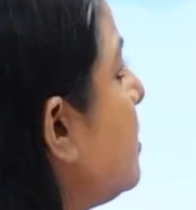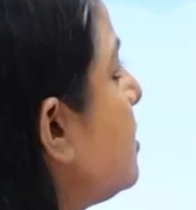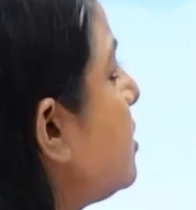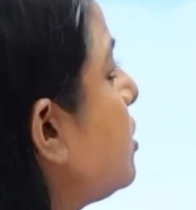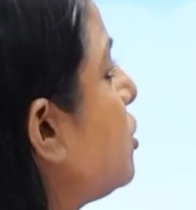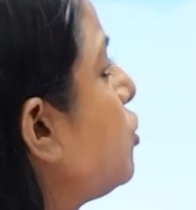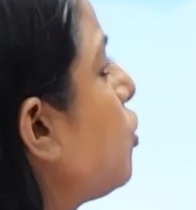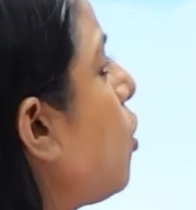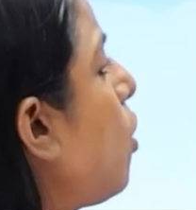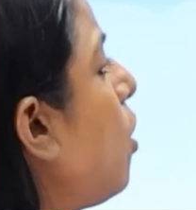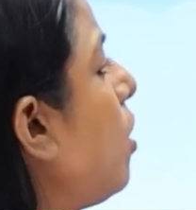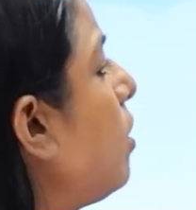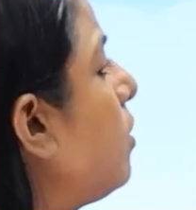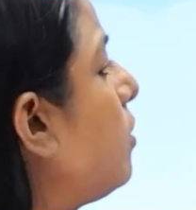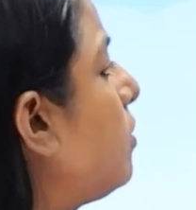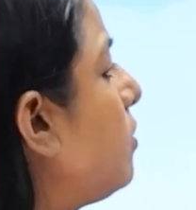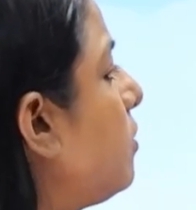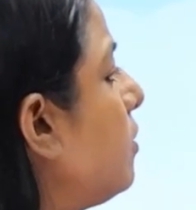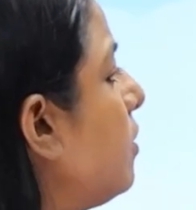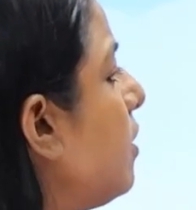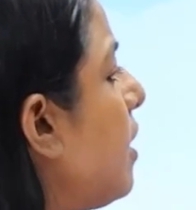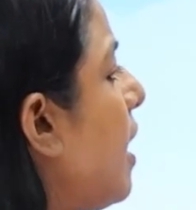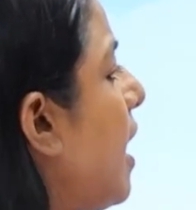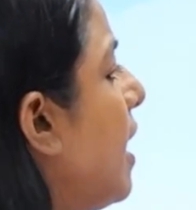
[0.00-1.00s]
Stalk
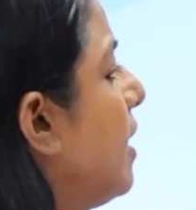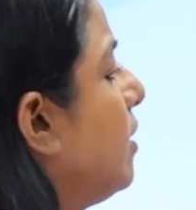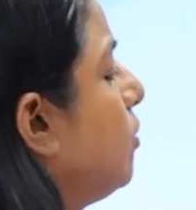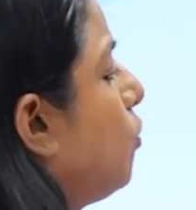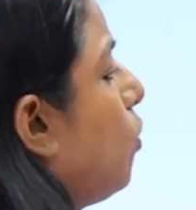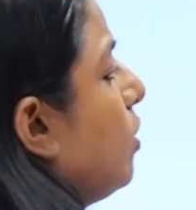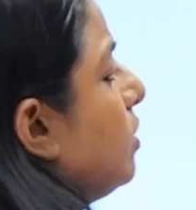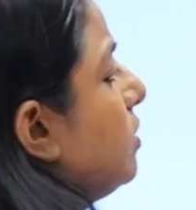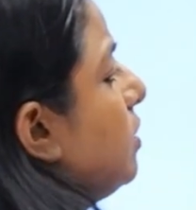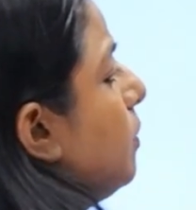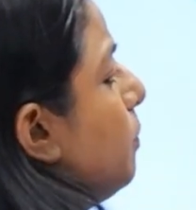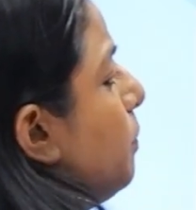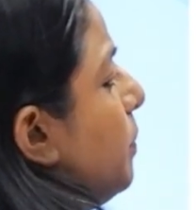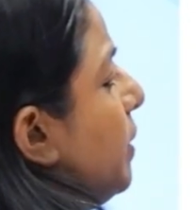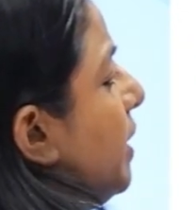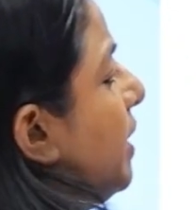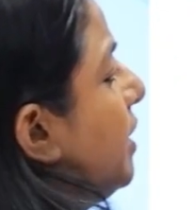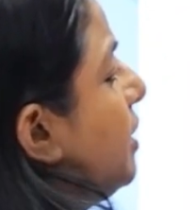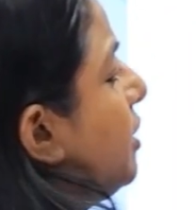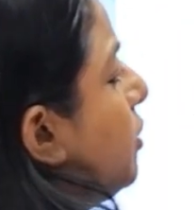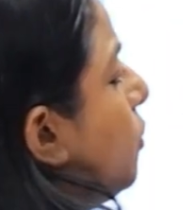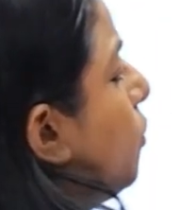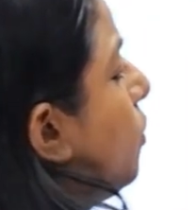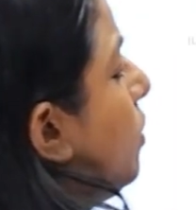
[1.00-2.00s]
and or the
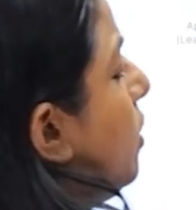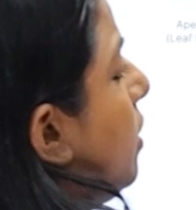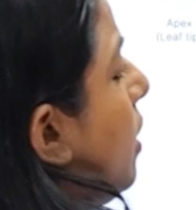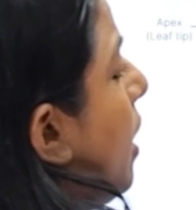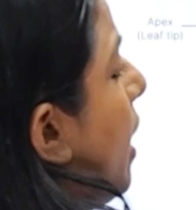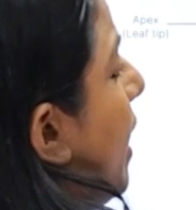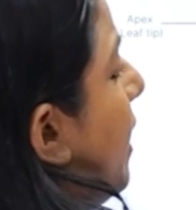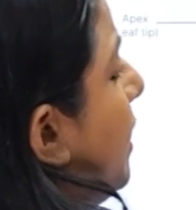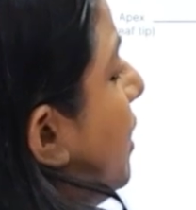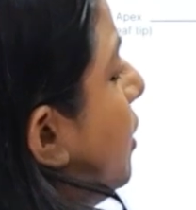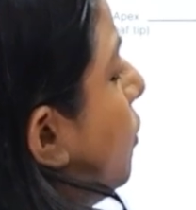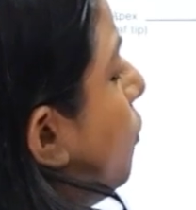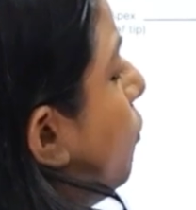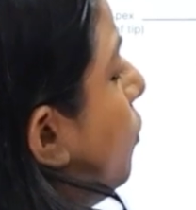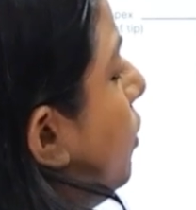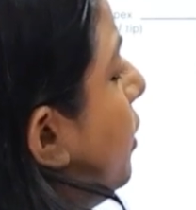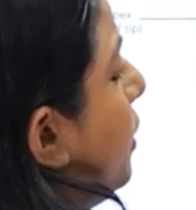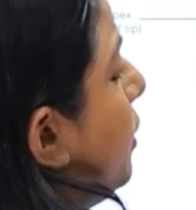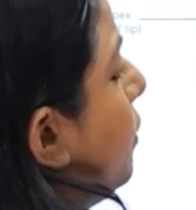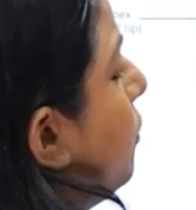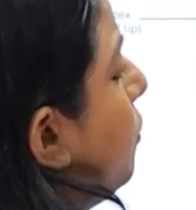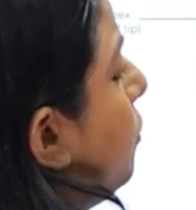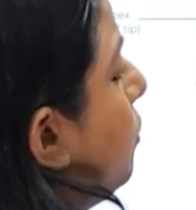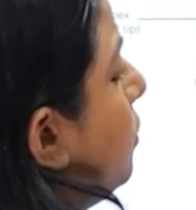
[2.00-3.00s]
petiole, I told
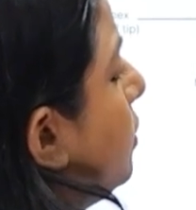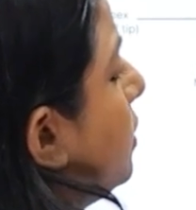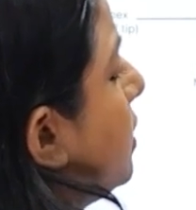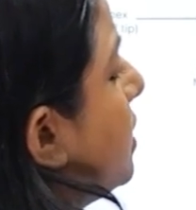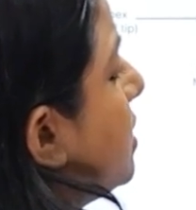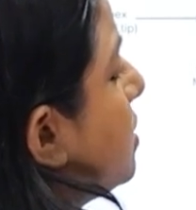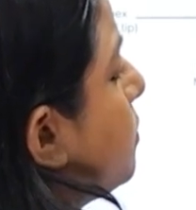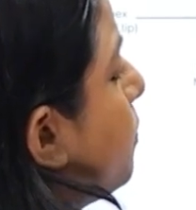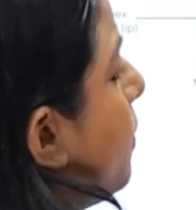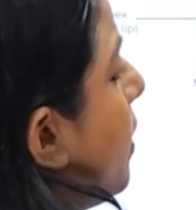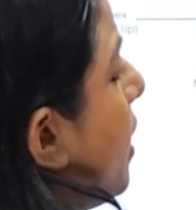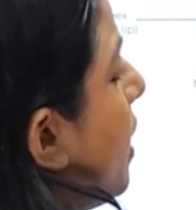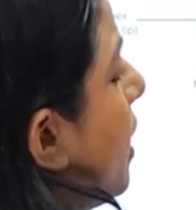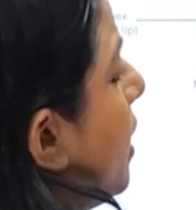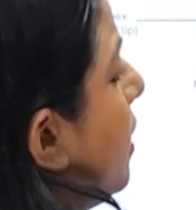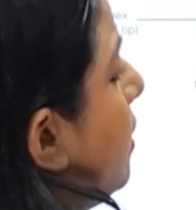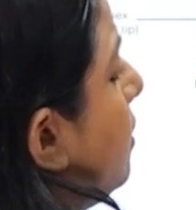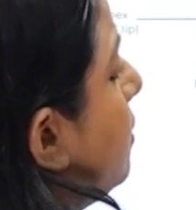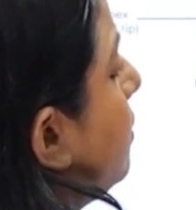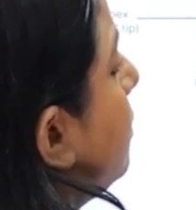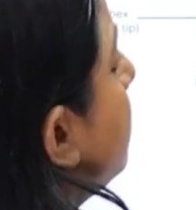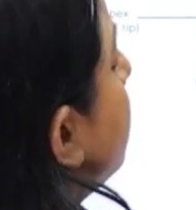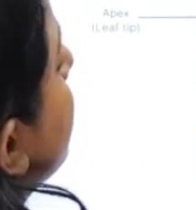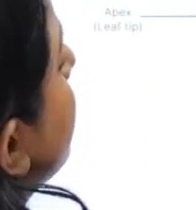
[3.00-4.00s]
you this
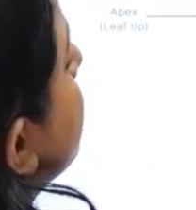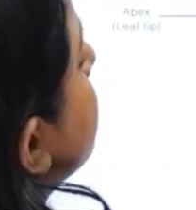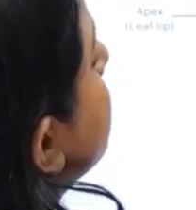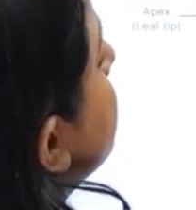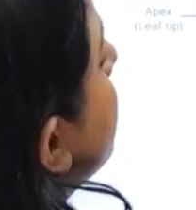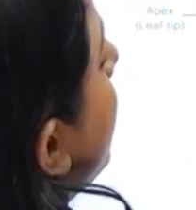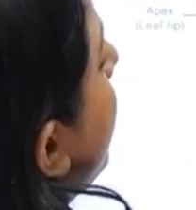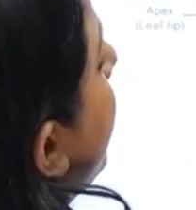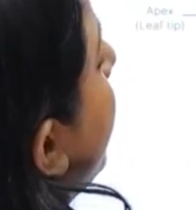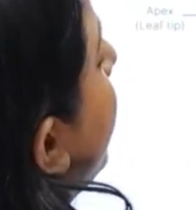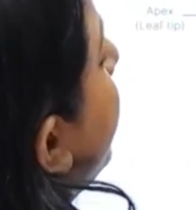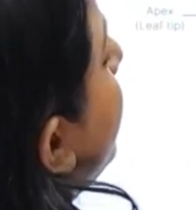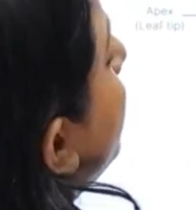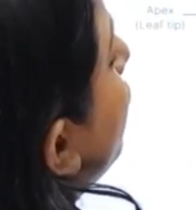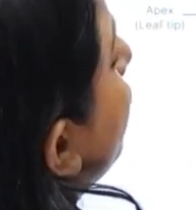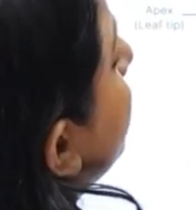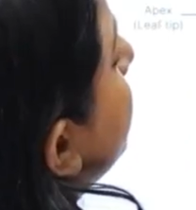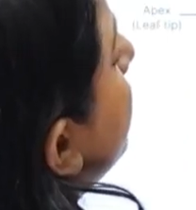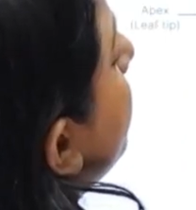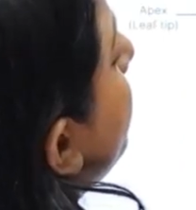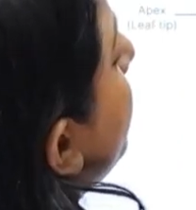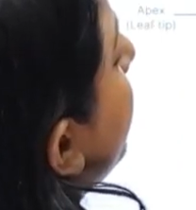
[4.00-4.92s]
part is the end of the